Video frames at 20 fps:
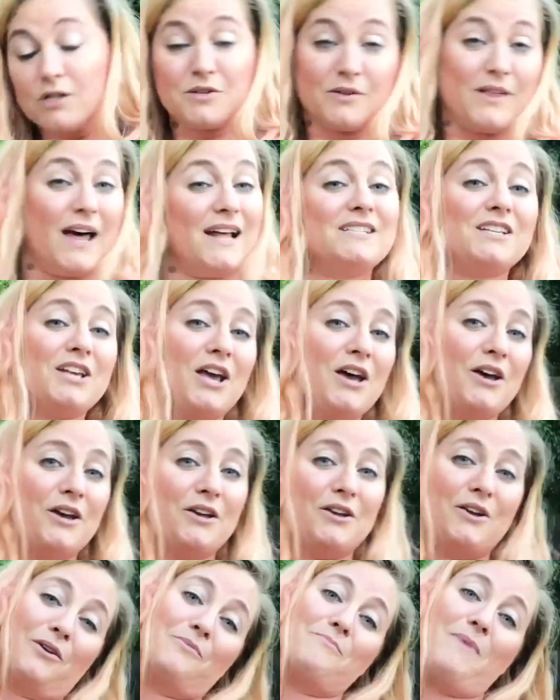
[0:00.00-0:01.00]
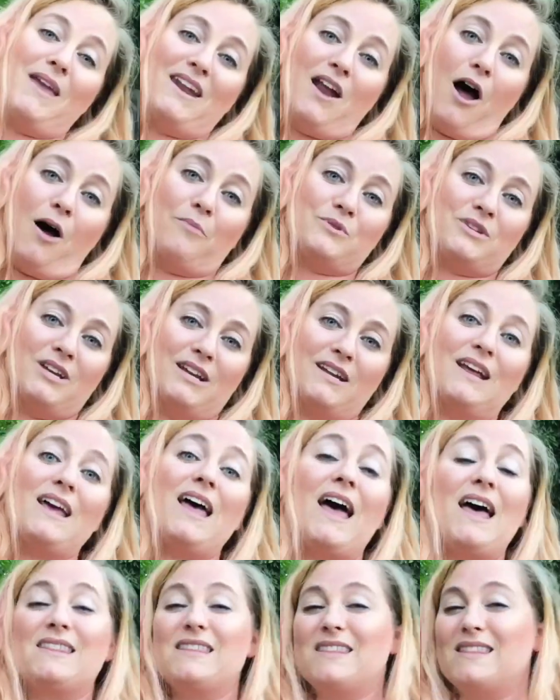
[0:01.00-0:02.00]
So that's your main option.
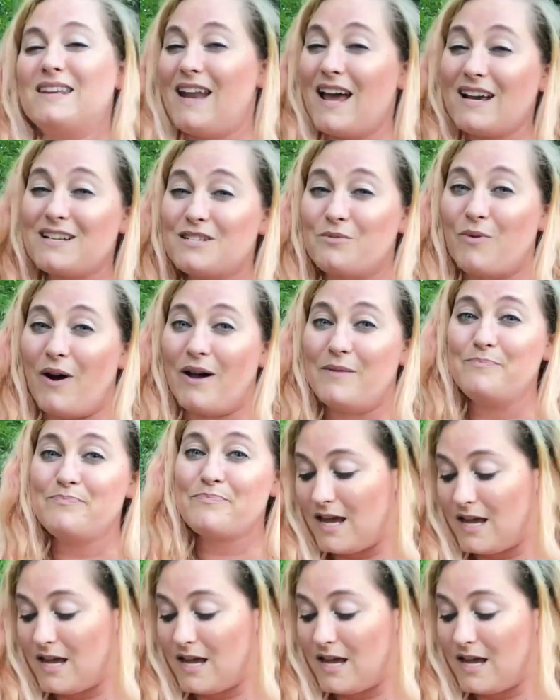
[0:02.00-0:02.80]
And then the next one